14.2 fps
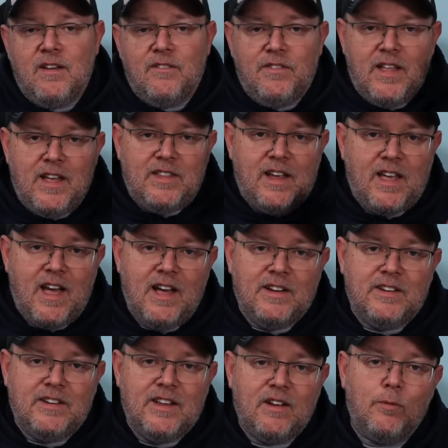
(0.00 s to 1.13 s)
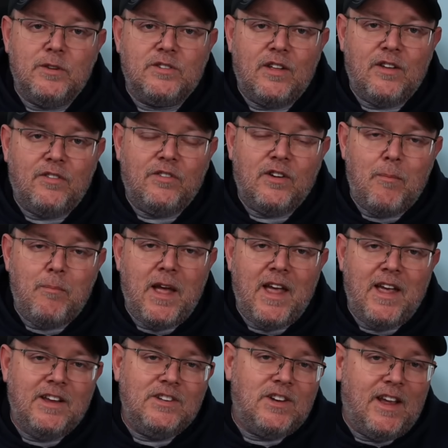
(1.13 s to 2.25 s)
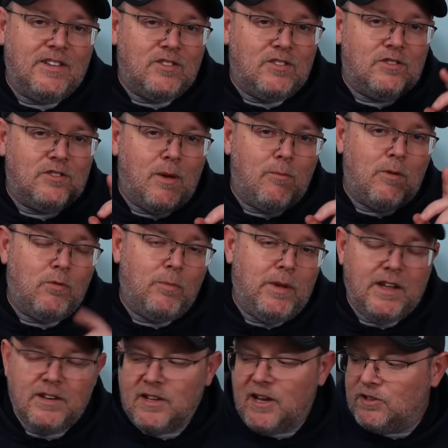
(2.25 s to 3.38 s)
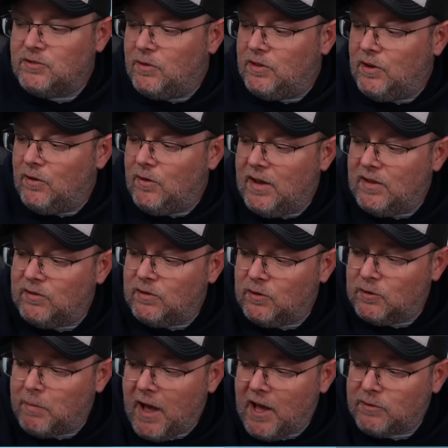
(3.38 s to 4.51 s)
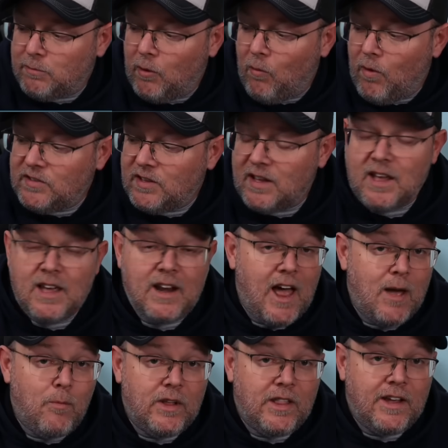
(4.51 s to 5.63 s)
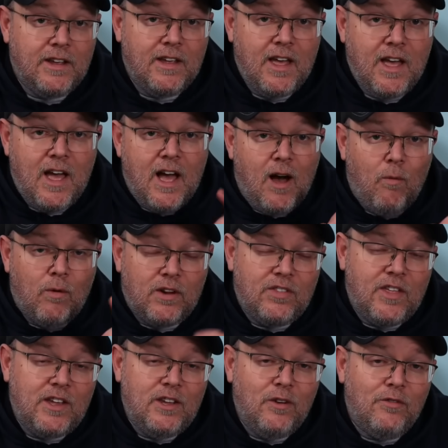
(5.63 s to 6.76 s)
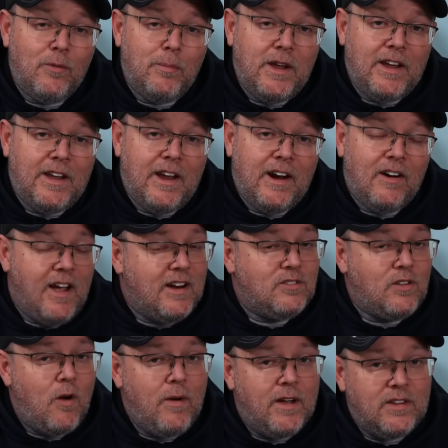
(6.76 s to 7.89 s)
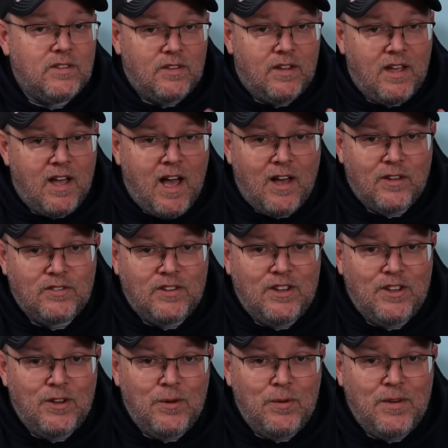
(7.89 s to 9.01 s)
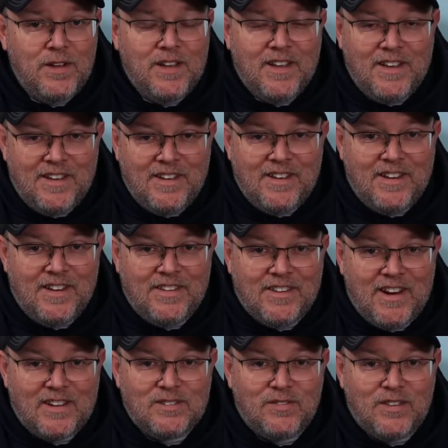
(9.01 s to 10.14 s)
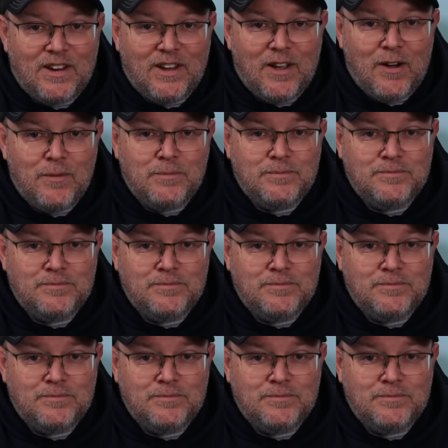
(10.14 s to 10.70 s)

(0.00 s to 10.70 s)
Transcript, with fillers: Fill out that contact form that's on the front page, and someone will be in touch with you as soon as possible. Once again, I'm Willie. I want to thank you for being here. And as always, I'll see you in the next video.